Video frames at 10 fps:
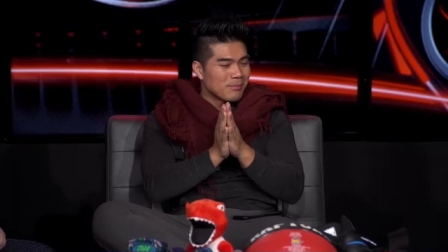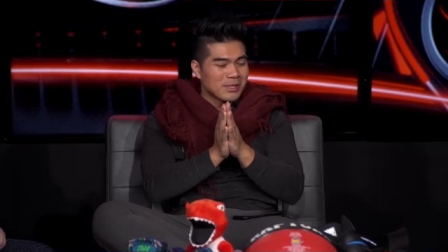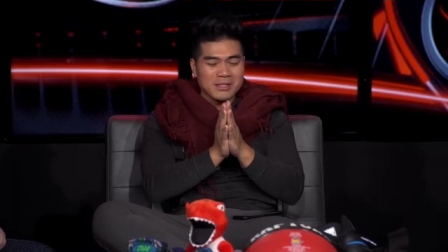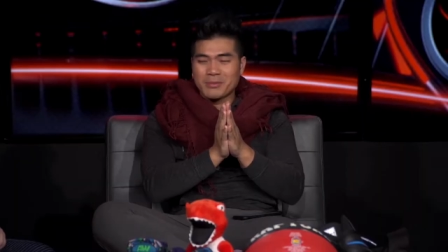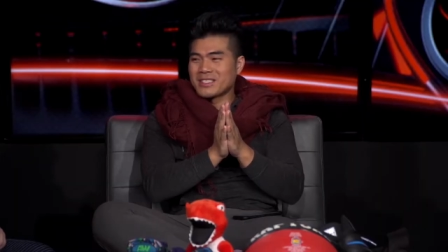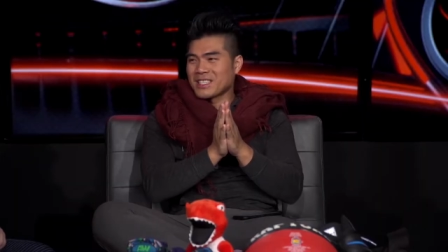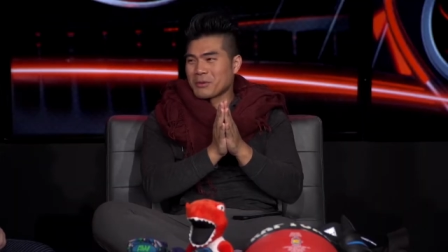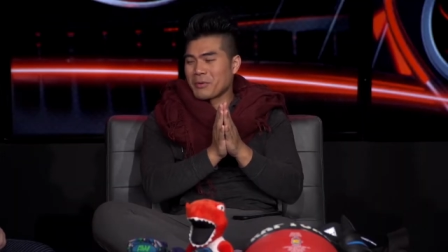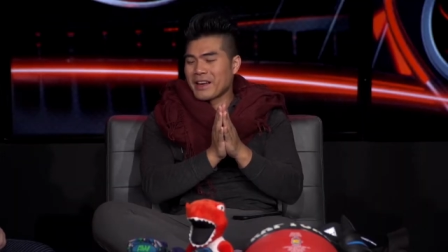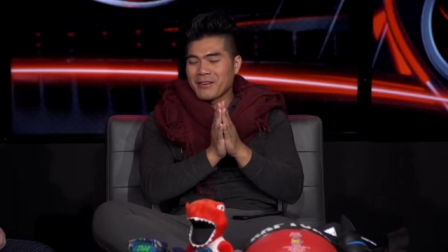we're basically
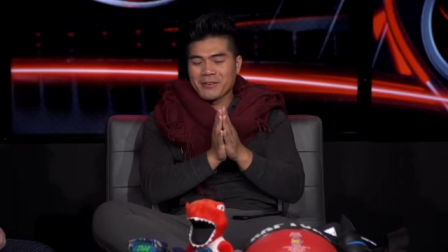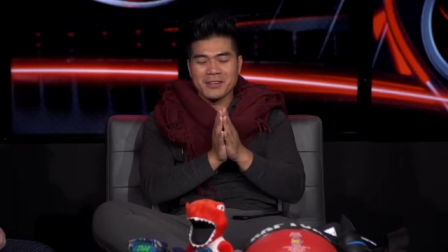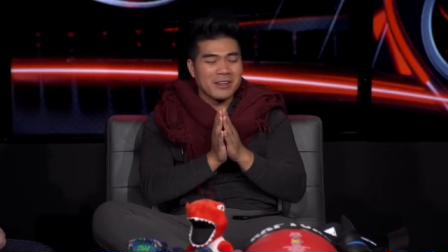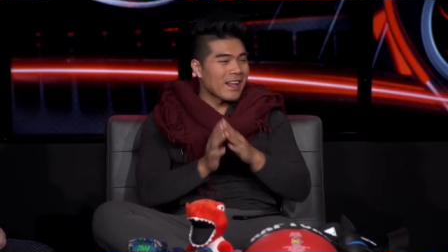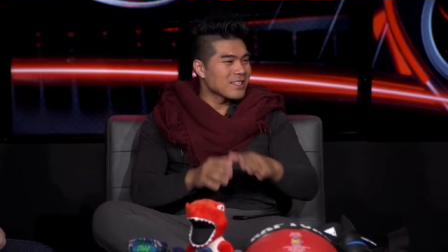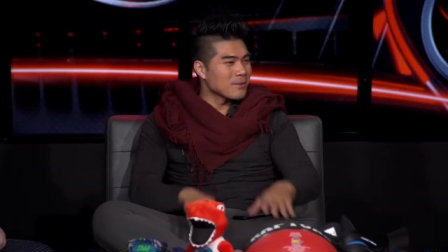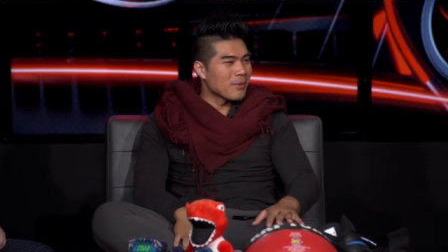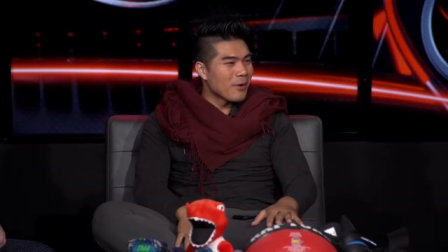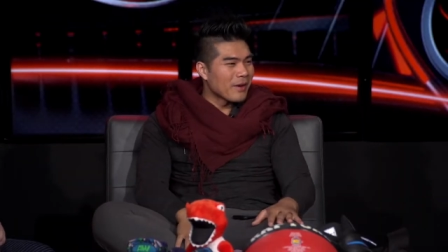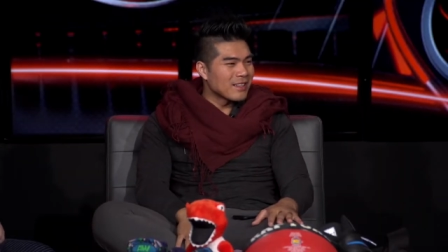we're waiting for their next
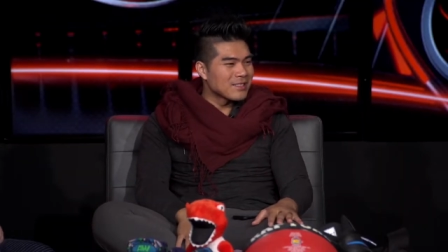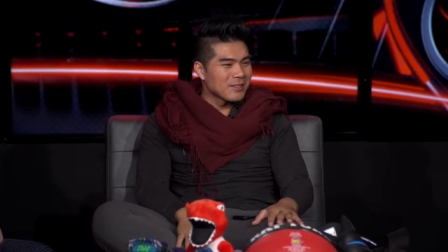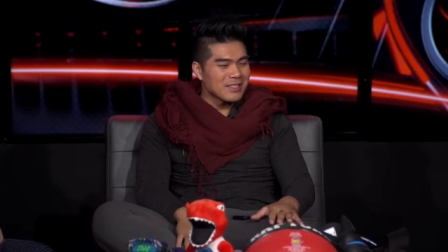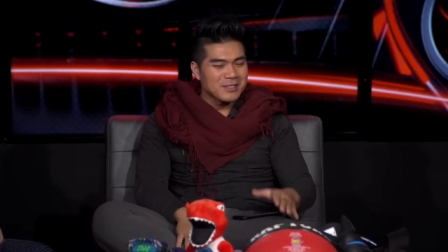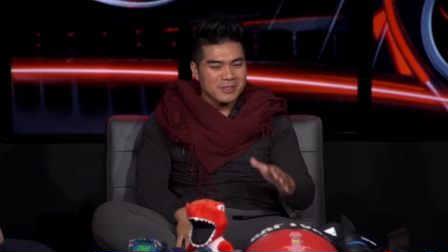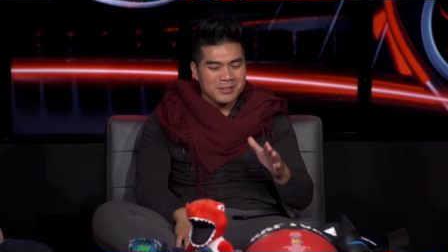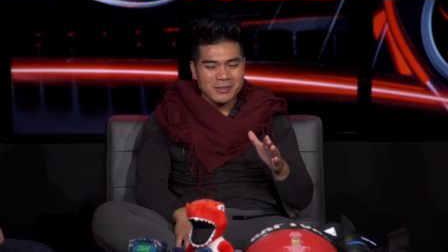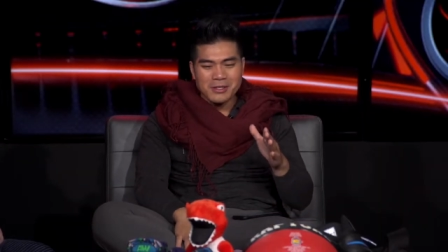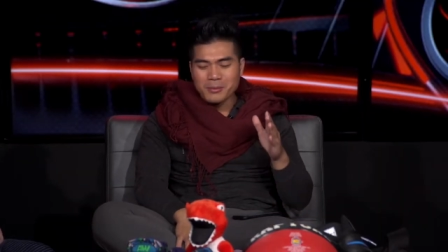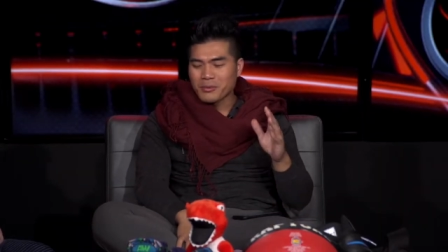opponent. So let's
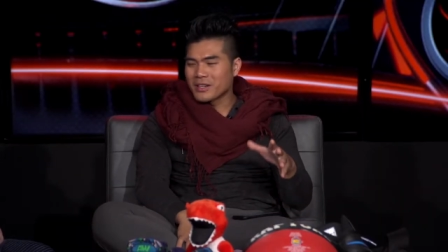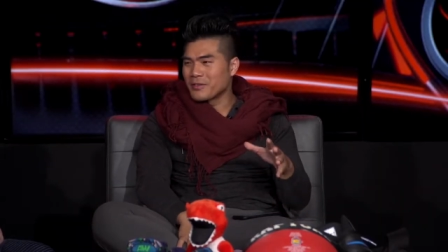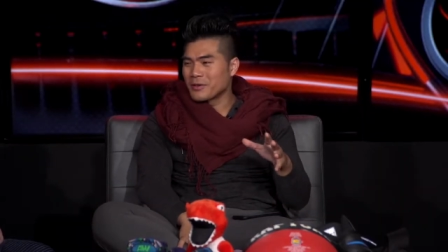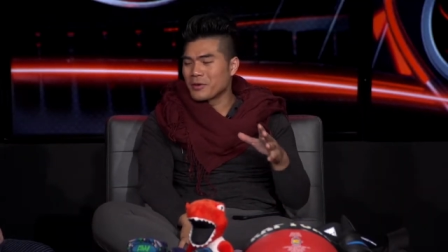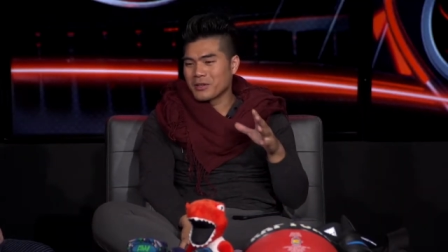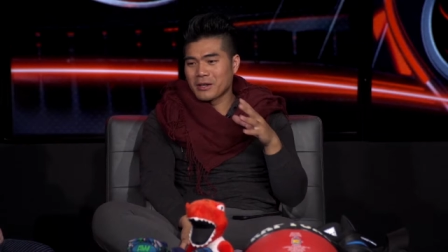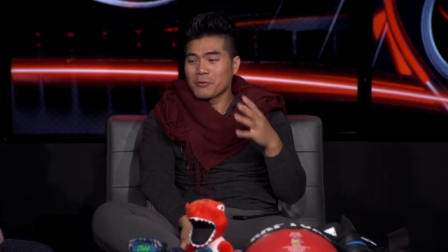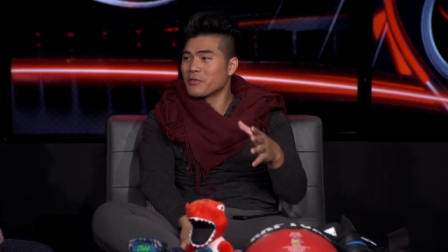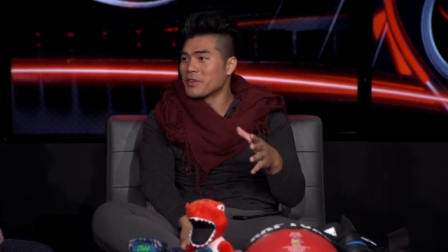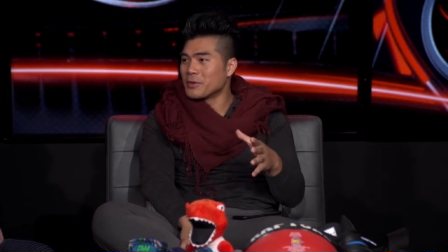do a little preview or a
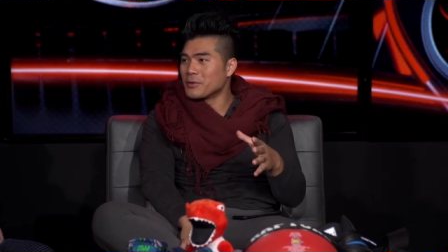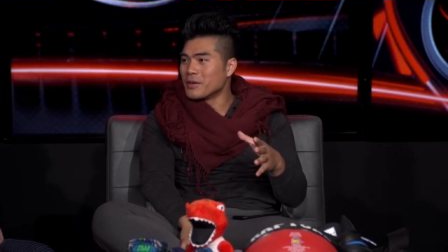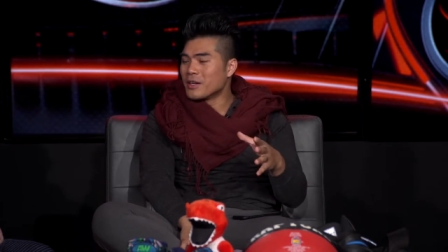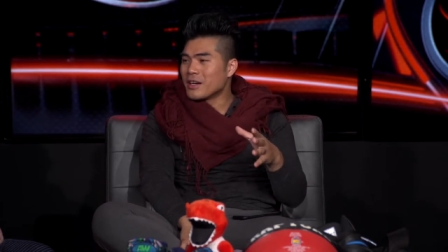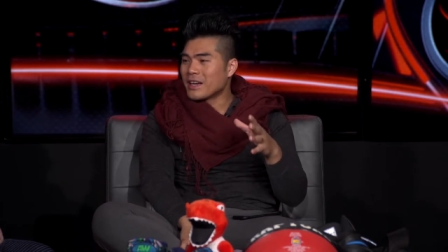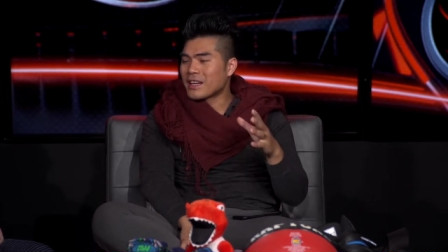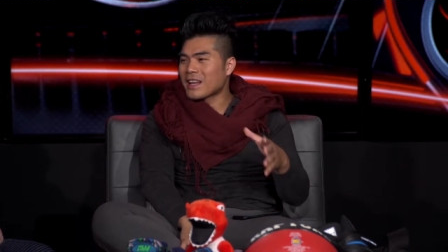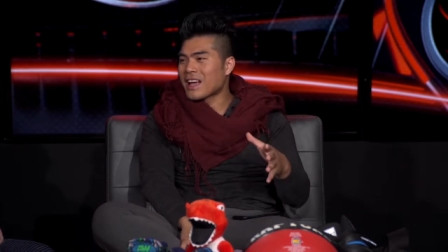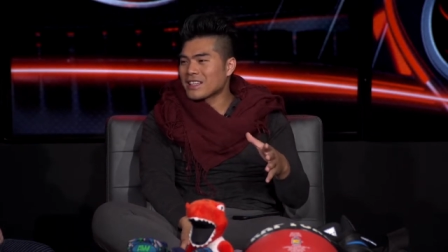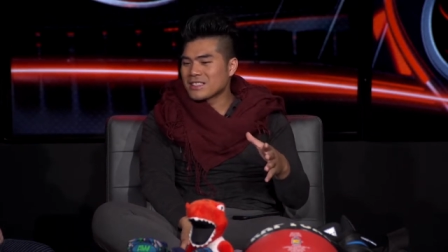review and
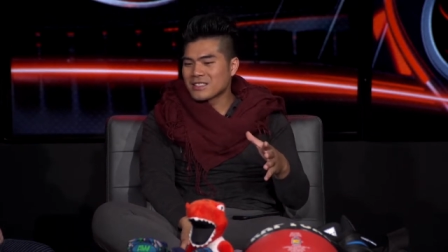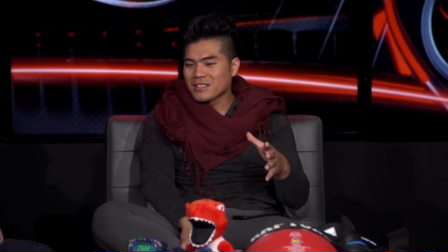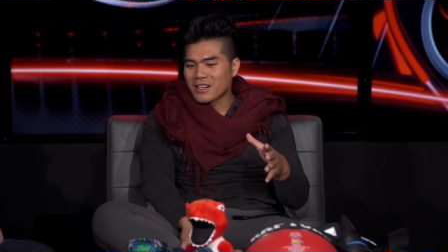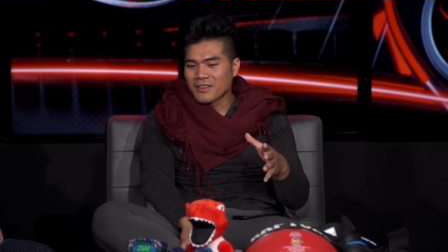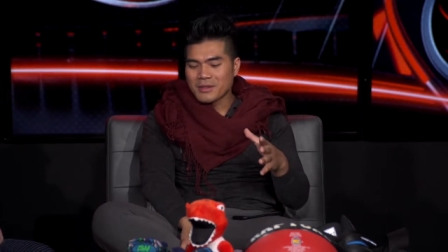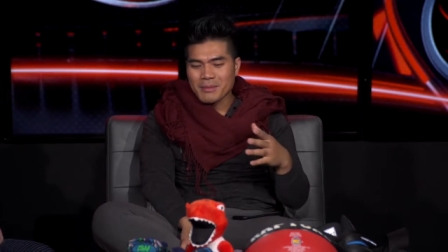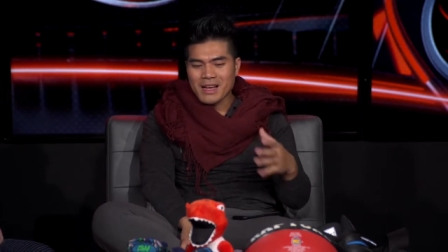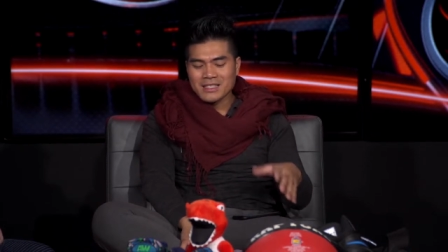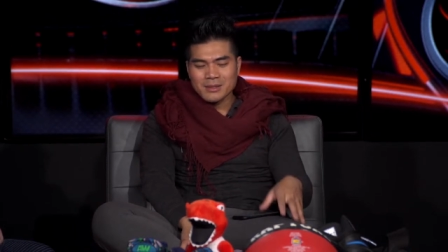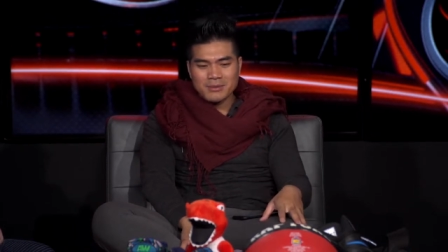analysis of the
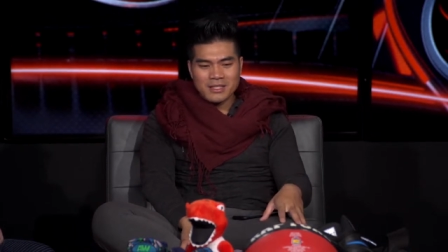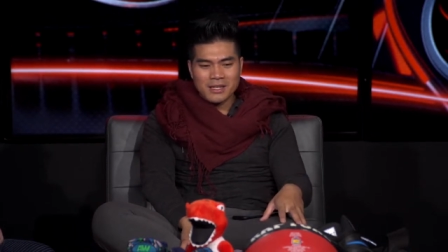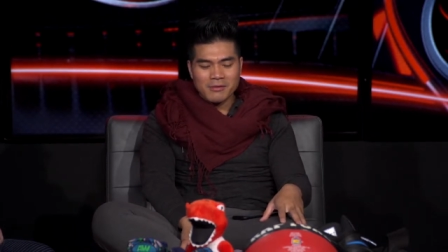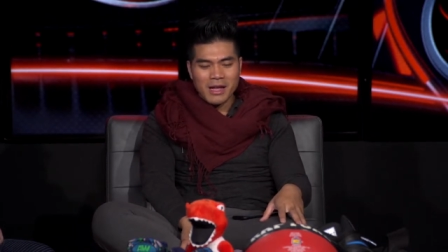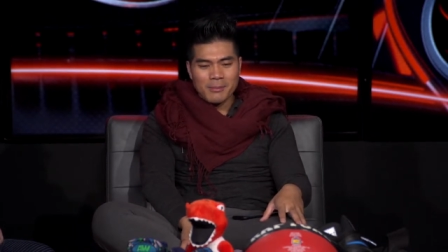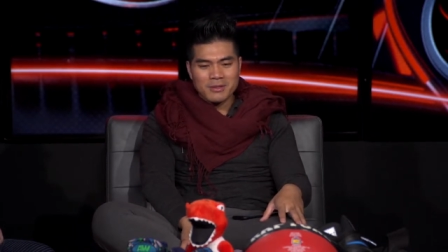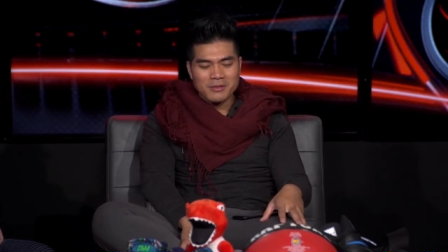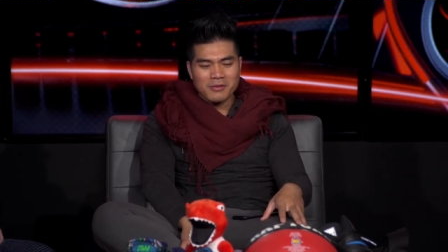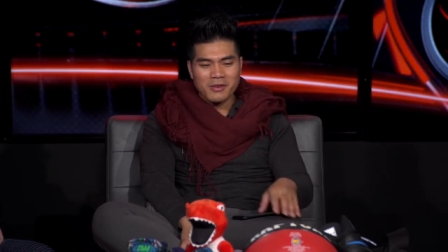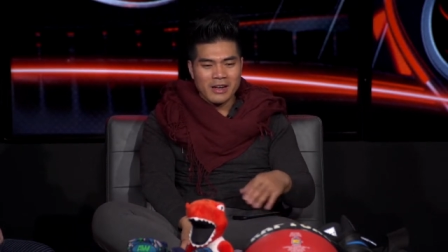matchups that have happened
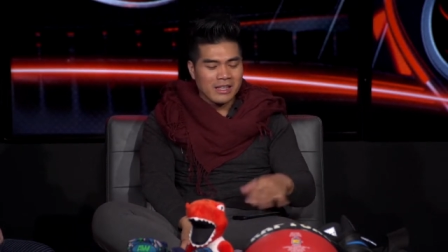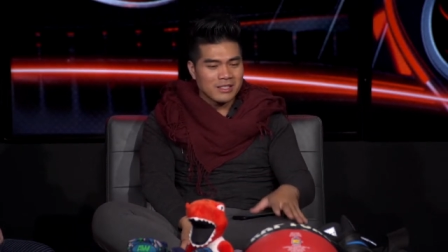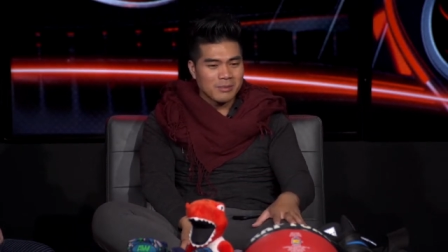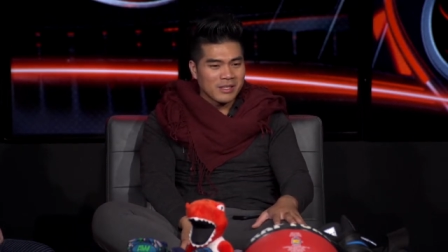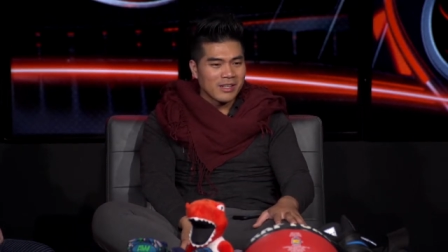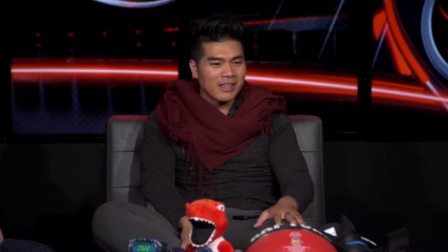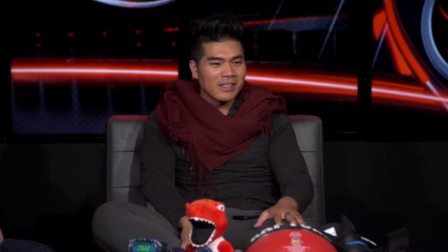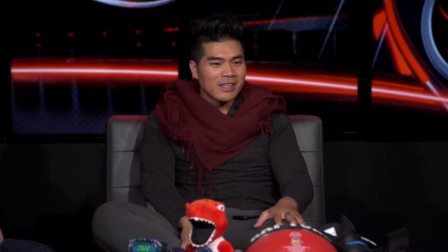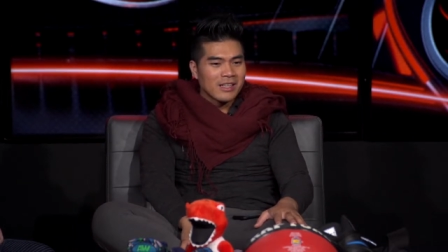so far and that's been done.